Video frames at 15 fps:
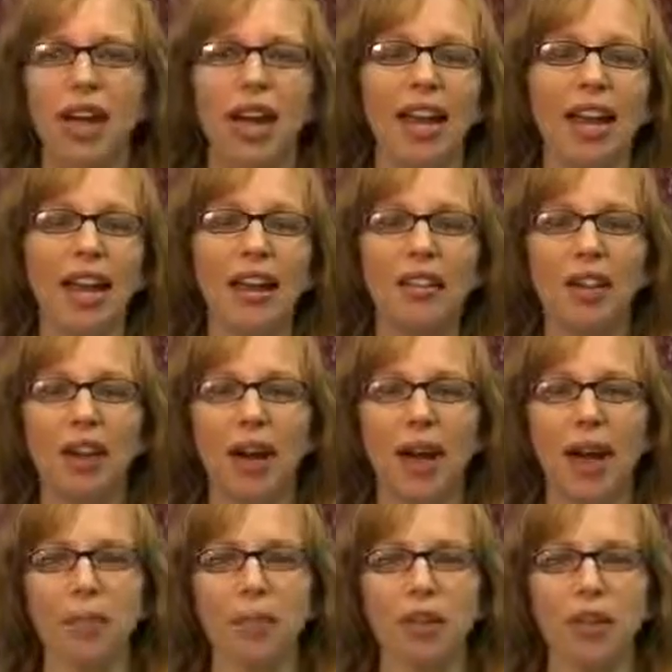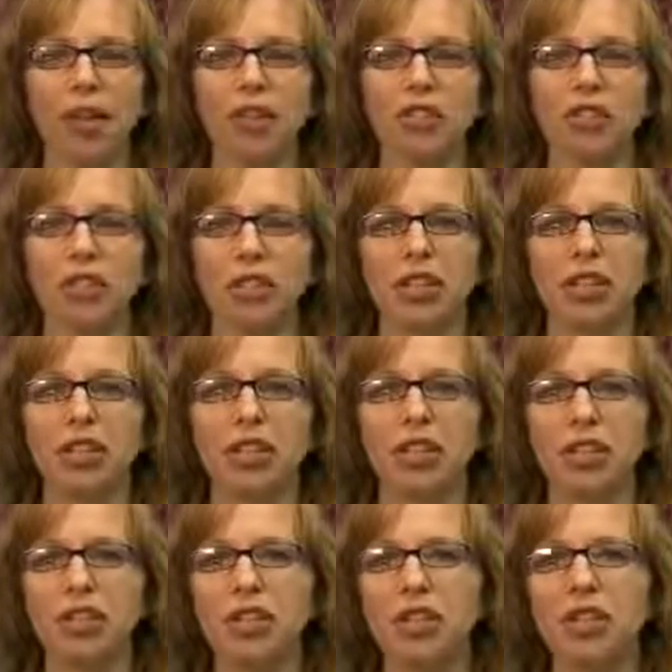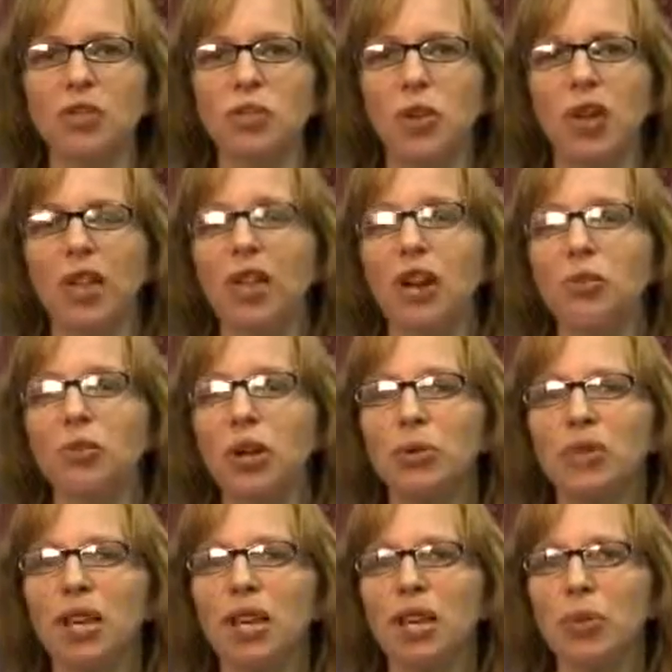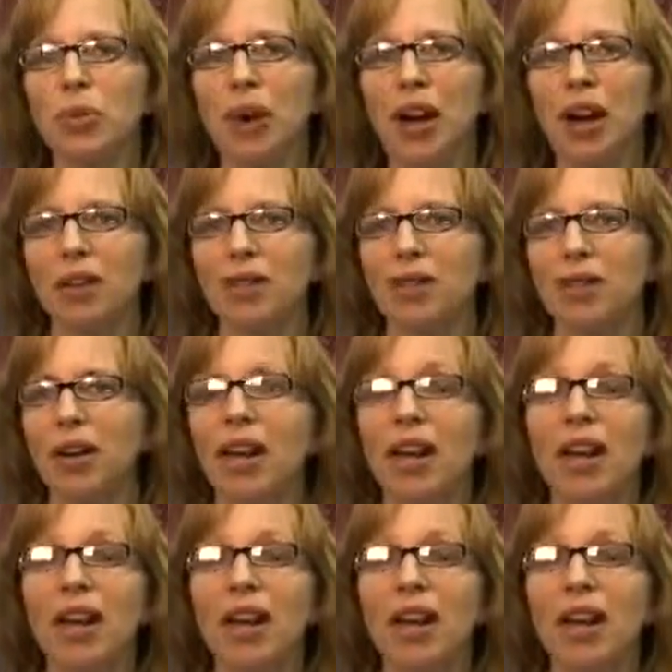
Another application or installation is when there are rotating parts.